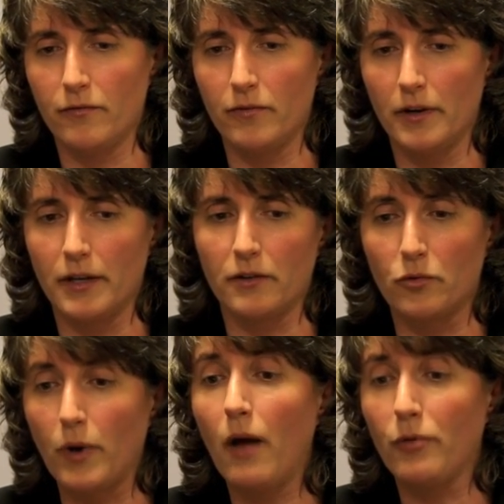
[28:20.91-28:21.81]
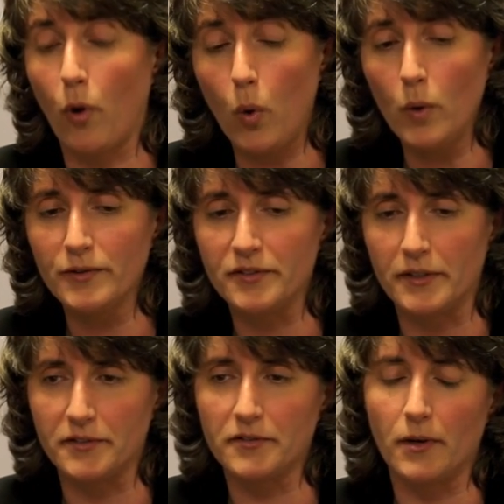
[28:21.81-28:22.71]
flooding throughout the whole
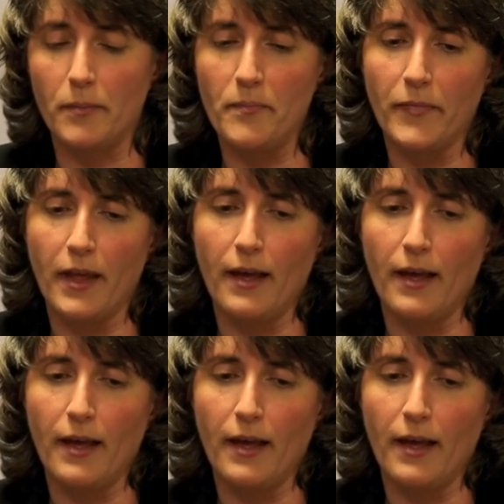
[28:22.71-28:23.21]
system.